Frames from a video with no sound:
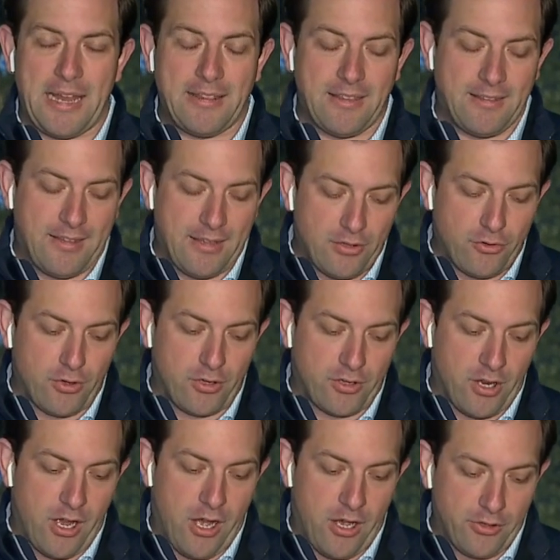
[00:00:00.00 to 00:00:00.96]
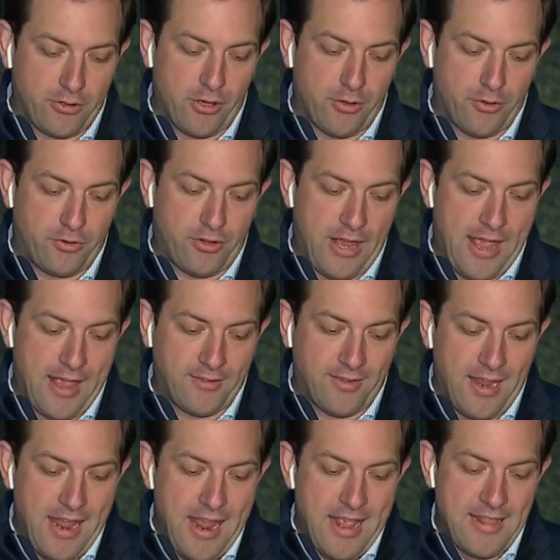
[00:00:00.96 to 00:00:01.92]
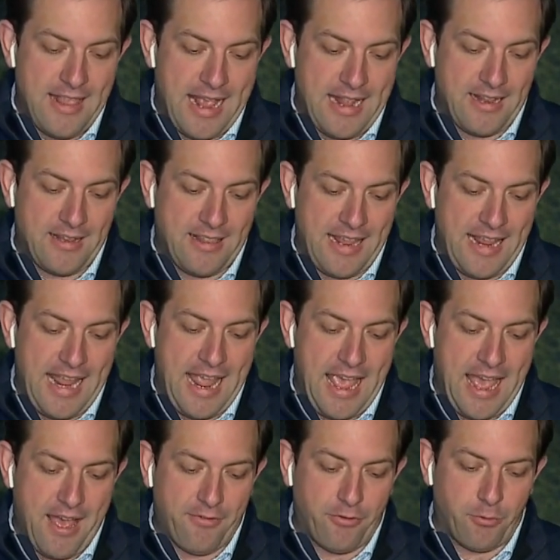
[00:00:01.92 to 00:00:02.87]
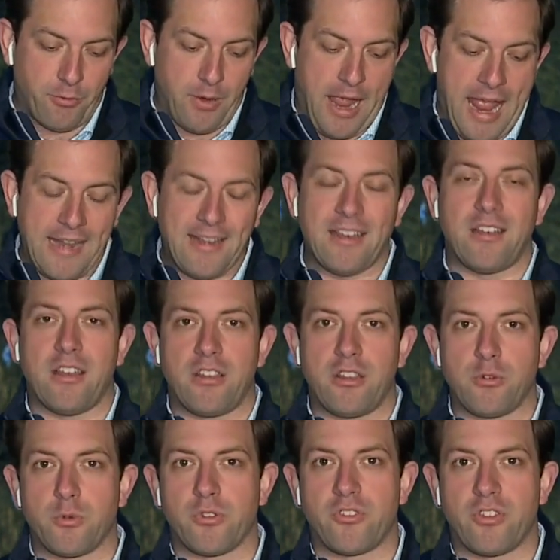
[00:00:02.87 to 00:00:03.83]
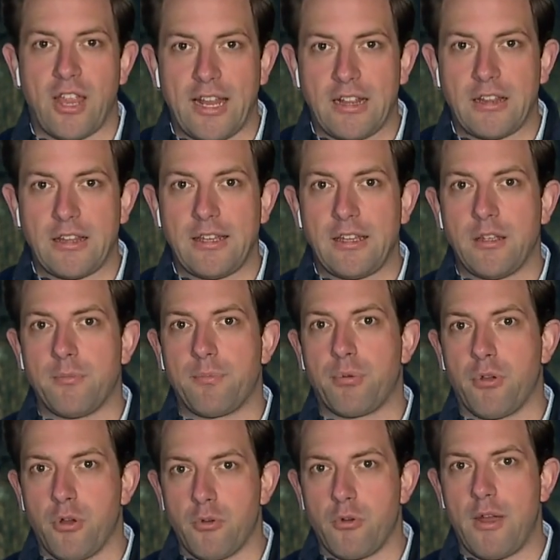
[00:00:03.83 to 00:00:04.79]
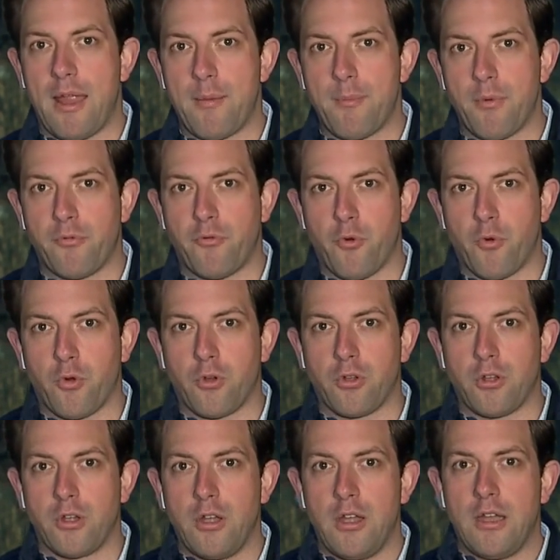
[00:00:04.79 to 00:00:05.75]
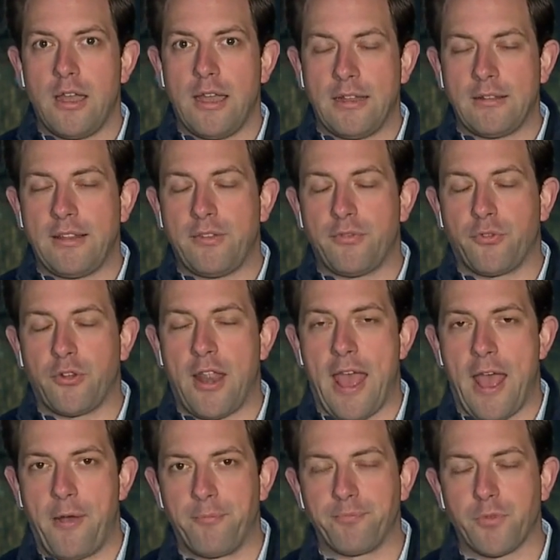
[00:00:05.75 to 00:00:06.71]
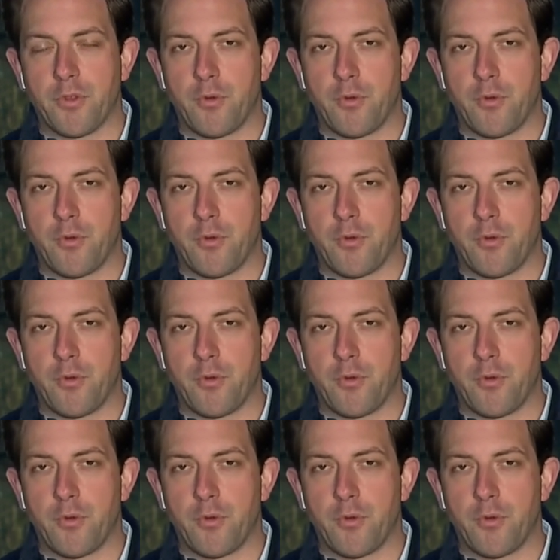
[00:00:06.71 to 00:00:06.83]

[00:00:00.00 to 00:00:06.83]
And the district also says that they have ended the recycling program for at least for now.